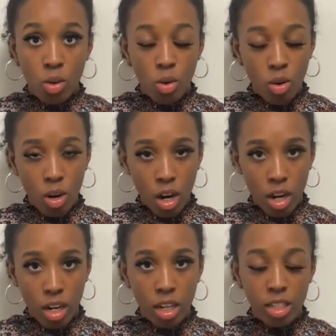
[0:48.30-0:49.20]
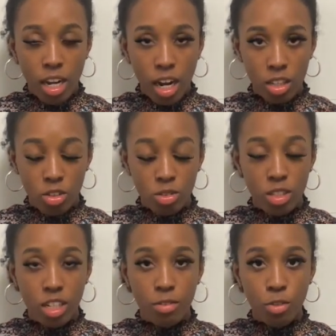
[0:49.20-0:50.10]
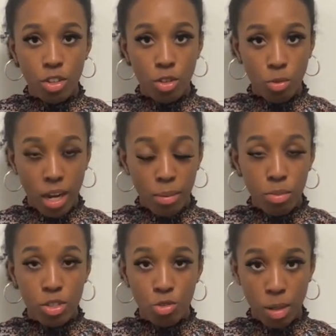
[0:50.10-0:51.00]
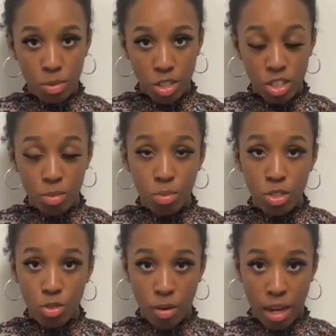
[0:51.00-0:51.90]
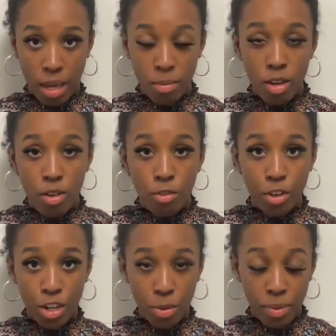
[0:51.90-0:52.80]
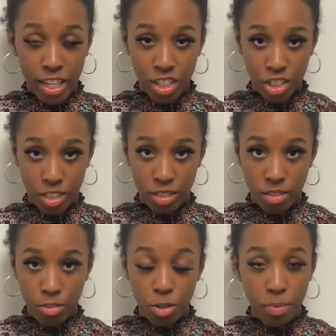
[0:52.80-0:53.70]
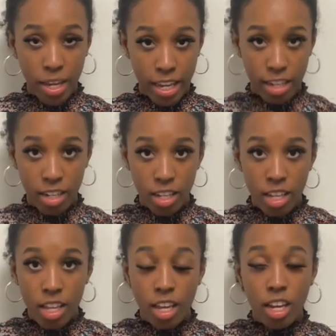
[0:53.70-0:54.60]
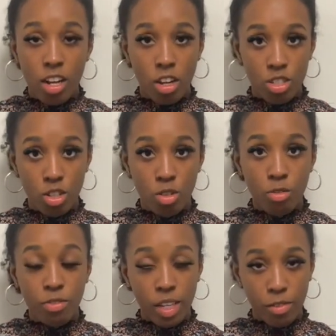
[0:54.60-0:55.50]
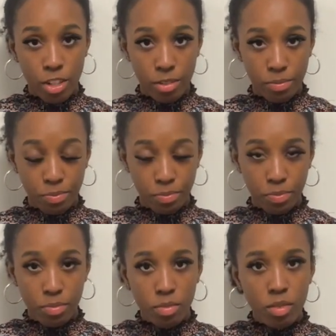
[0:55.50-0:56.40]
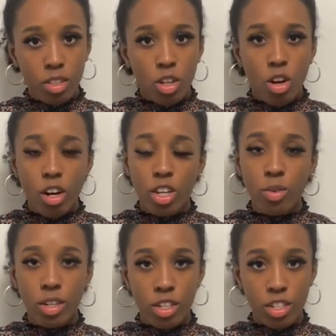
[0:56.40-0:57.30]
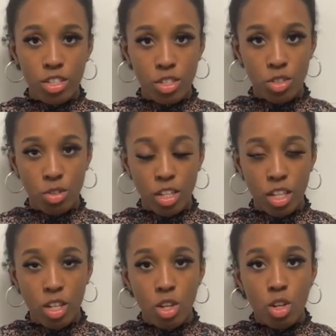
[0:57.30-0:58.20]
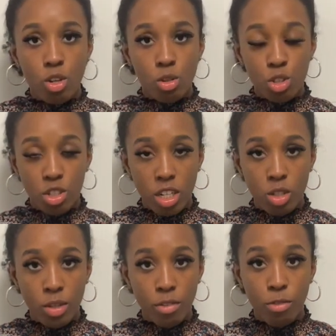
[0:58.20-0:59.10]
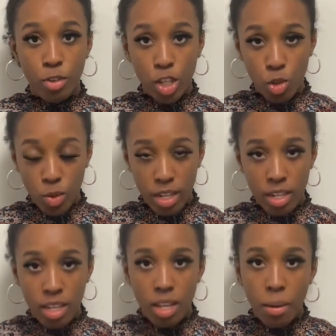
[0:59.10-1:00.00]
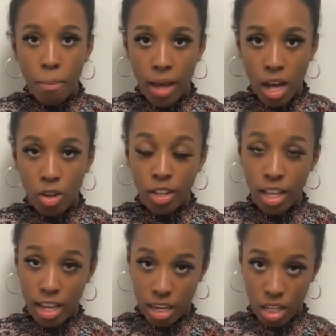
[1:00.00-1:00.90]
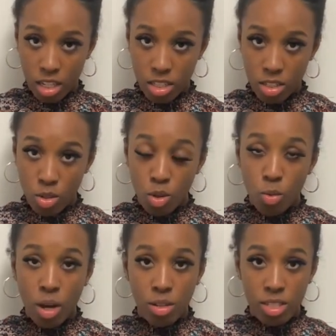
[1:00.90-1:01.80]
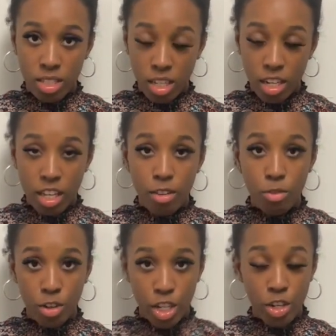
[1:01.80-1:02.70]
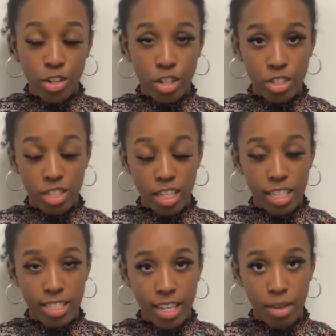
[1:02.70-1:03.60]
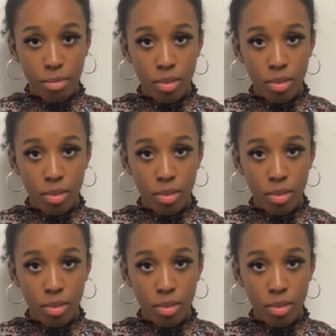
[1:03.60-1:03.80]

or a doctor looking for the right prescription to prescribe for your patient for pain and also fever? Are you a nursing student who struggle with frequent mild headaches while studying for your nursing exam?